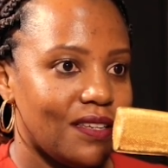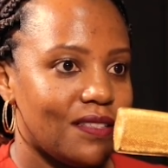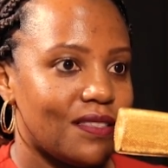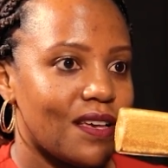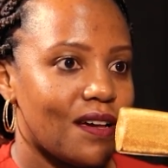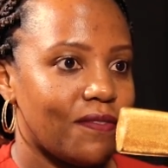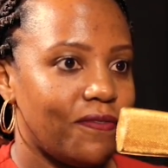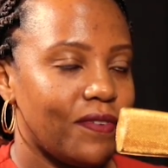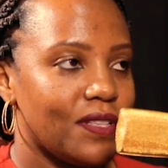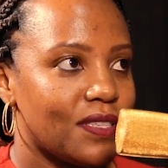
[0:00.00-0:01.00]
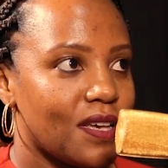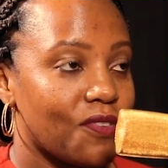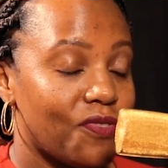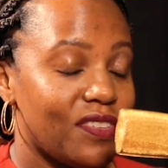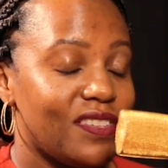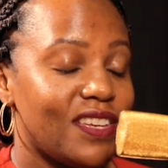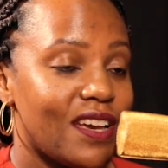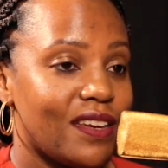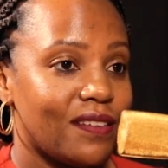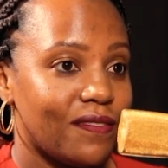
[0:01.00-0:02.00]
it's a
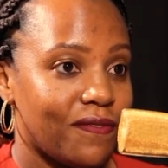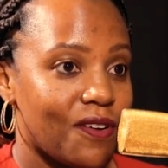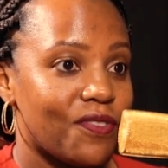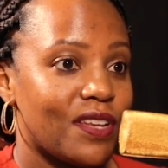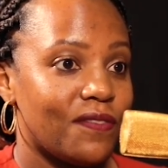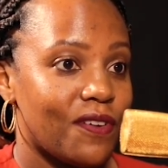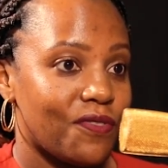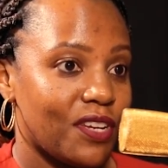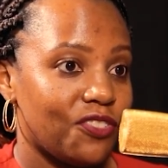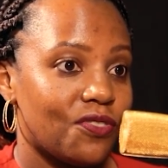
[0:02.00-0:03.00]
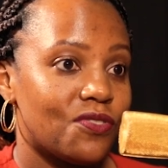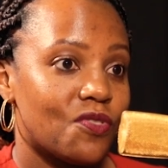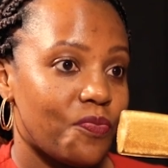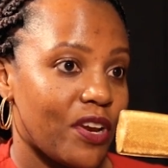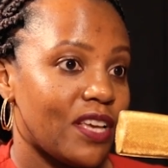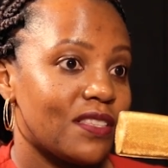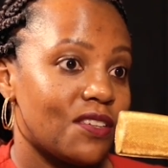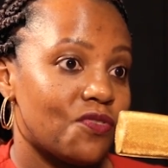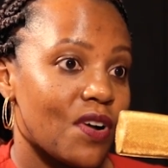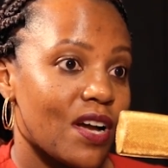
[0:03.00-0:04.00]
Christian founded foundation, so prayer is key to